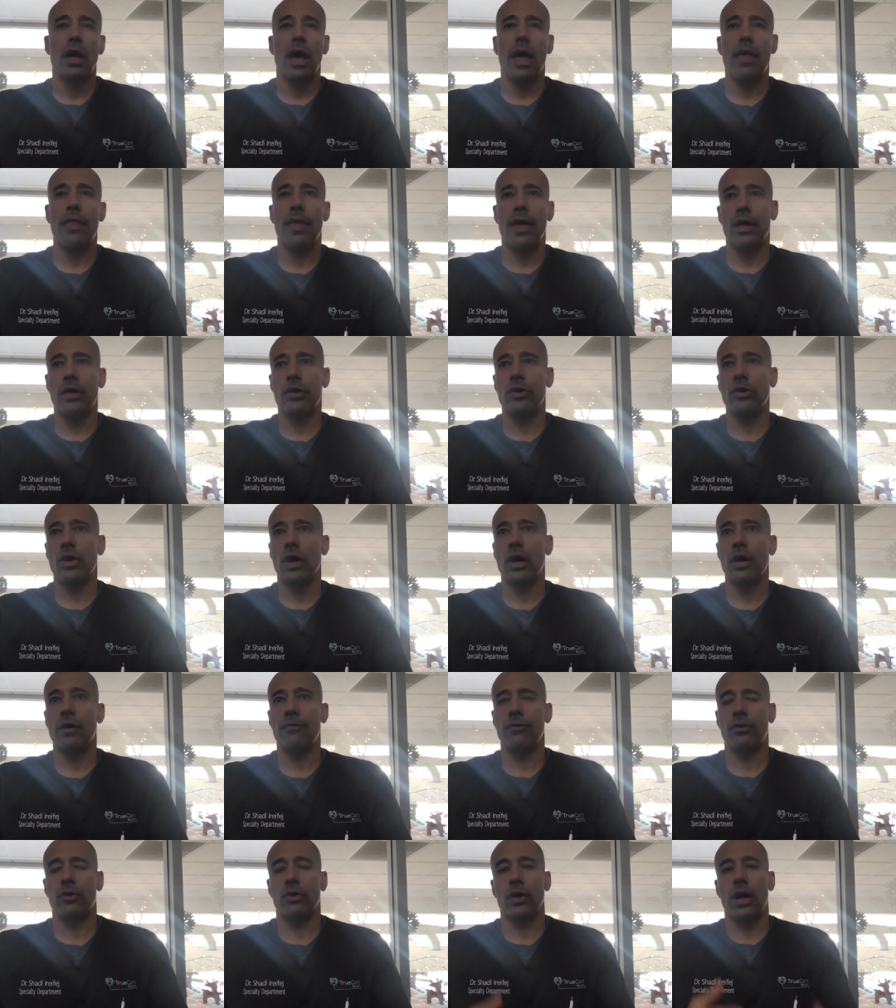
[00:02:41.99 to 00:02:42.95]
And then
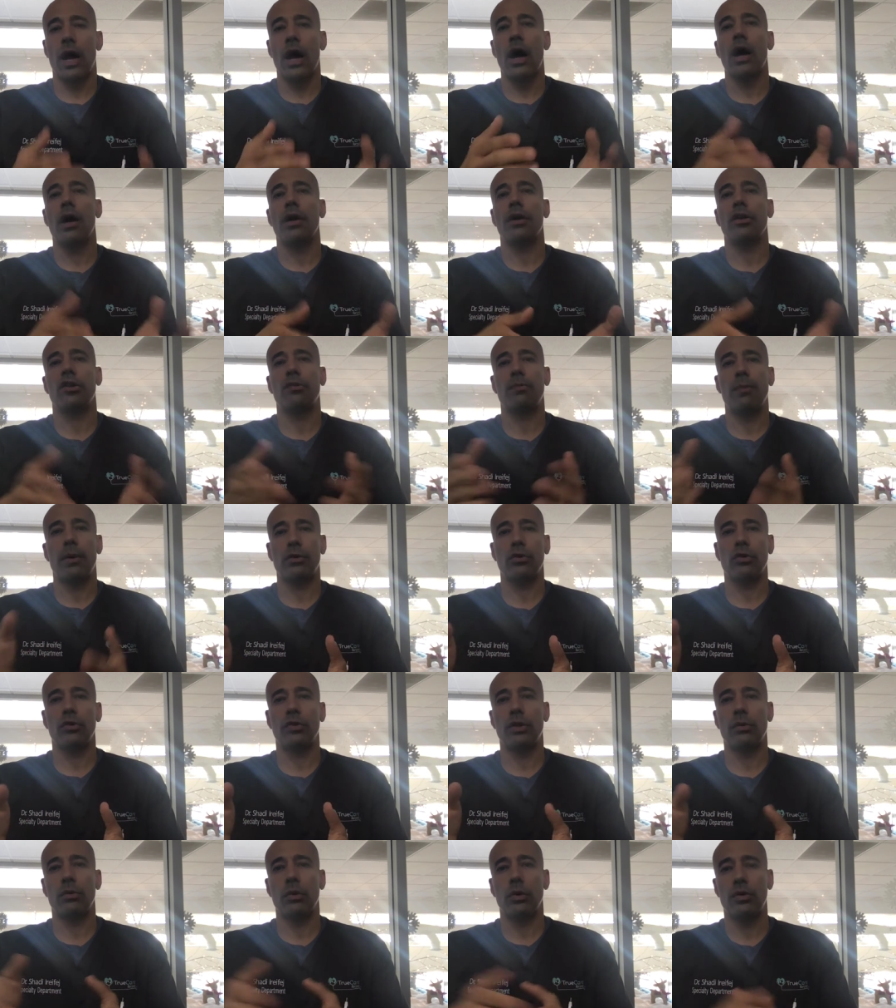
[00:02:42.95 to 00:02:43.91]
if you're not on a
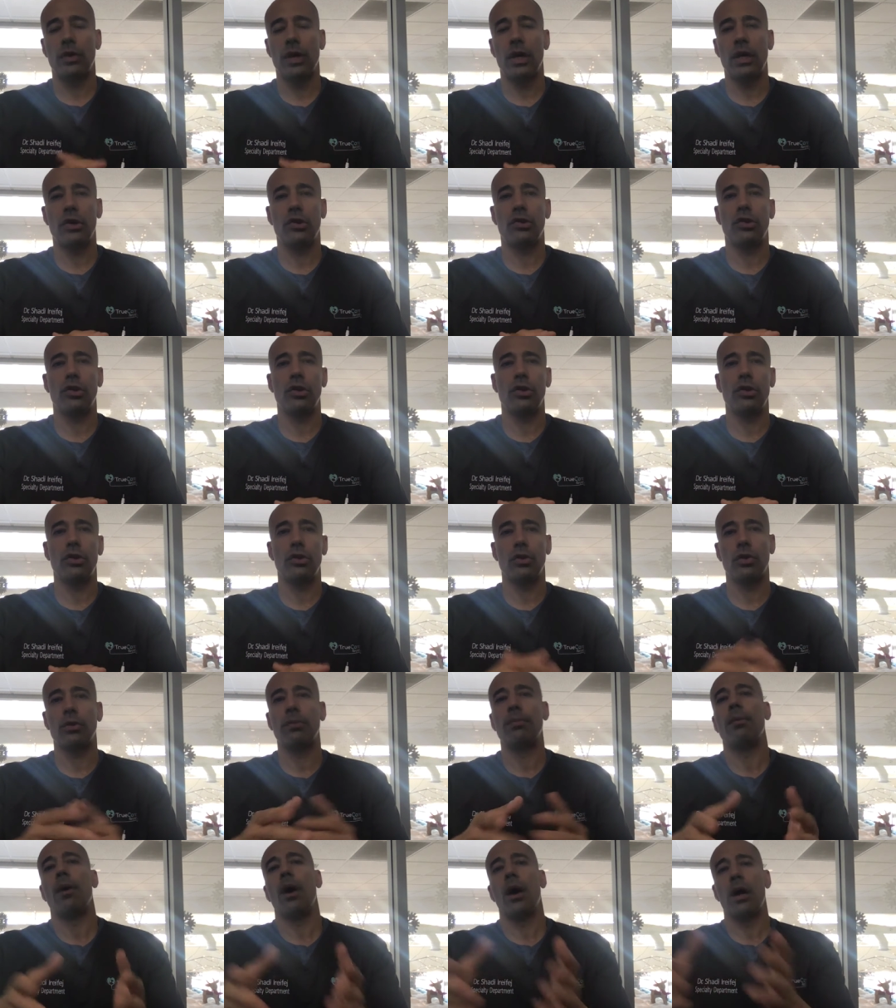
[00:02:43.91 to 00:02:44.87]
specialty rotation,
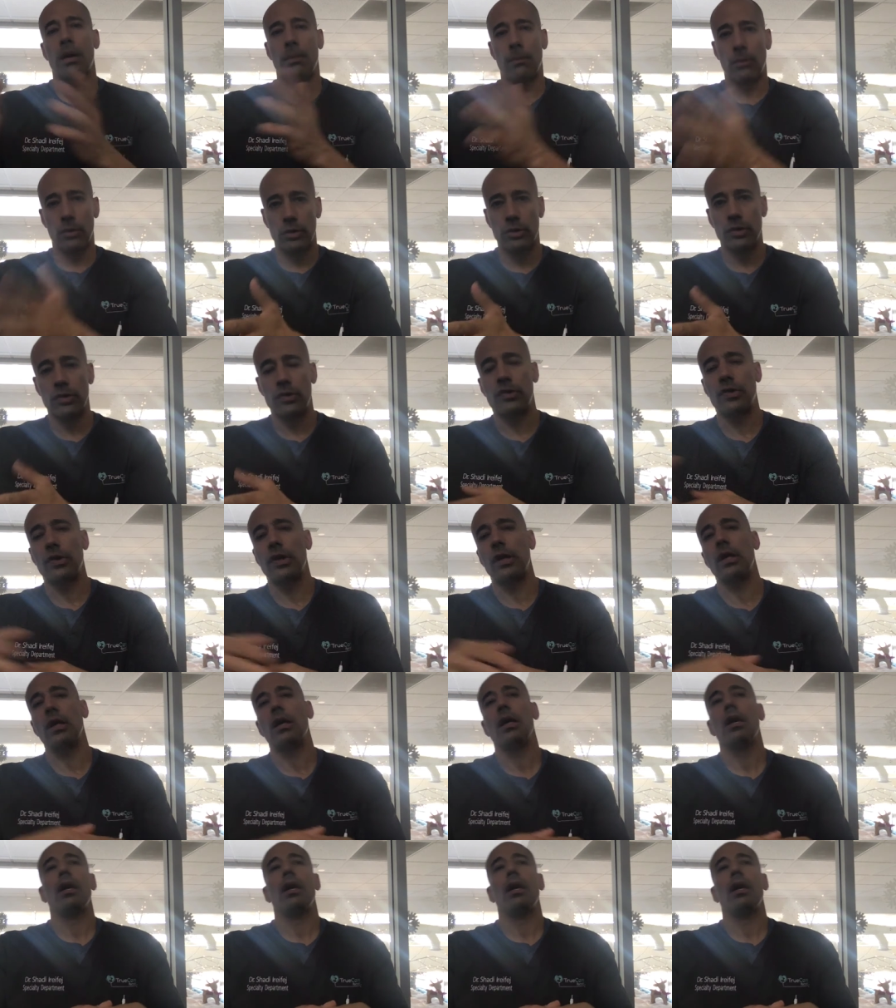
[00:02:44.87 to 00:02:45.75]
you're on emergency,